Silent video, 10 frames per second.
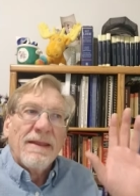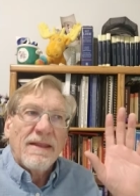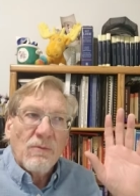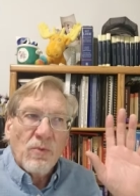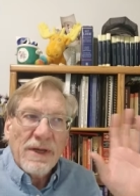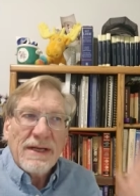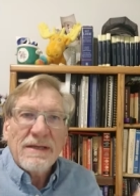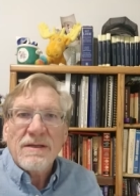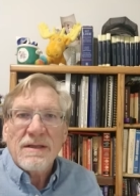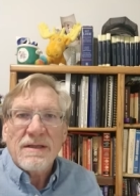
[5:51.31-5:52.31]
that went
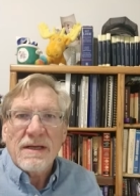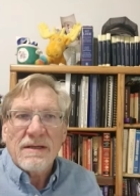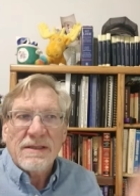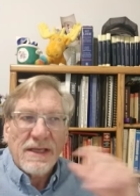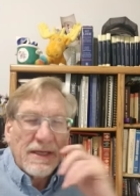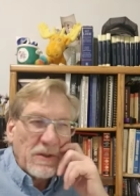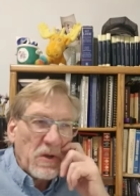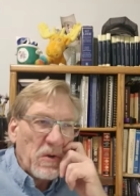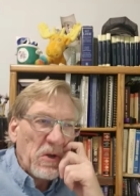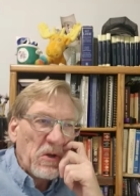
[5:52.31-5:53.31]
into the town of San
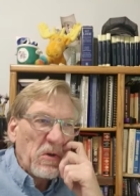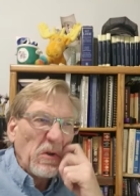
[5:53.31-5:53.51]
Antonio,